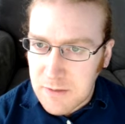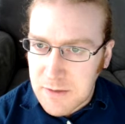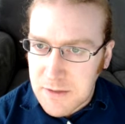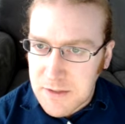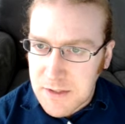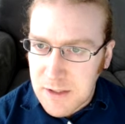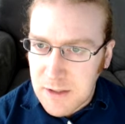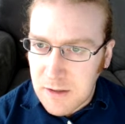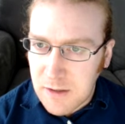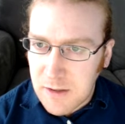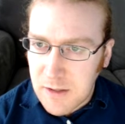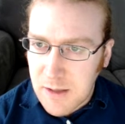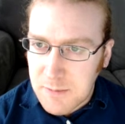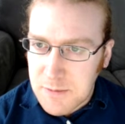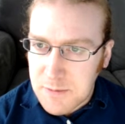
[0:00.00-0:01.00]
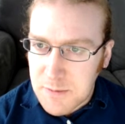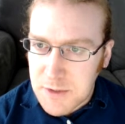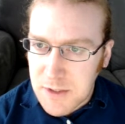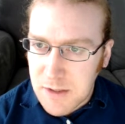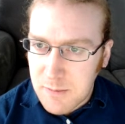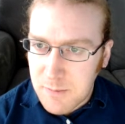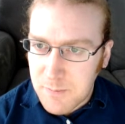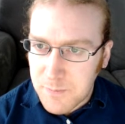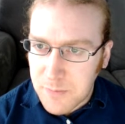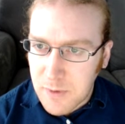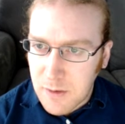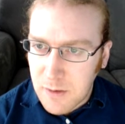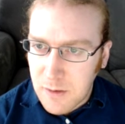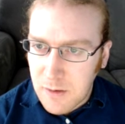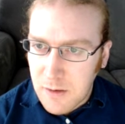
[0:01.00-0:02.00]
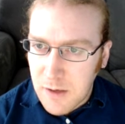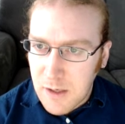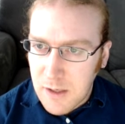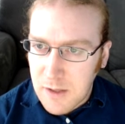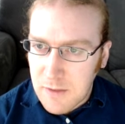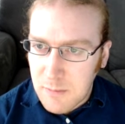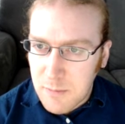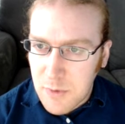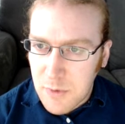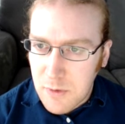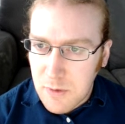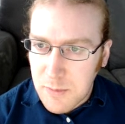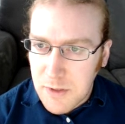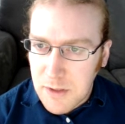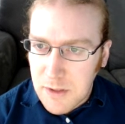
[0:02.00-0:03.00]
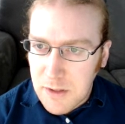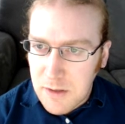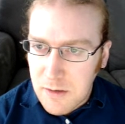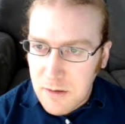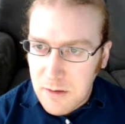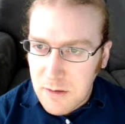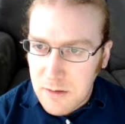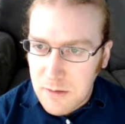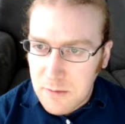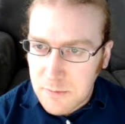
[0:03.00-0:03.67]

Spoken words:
this thing and collapse my shape? I can then poke up in here.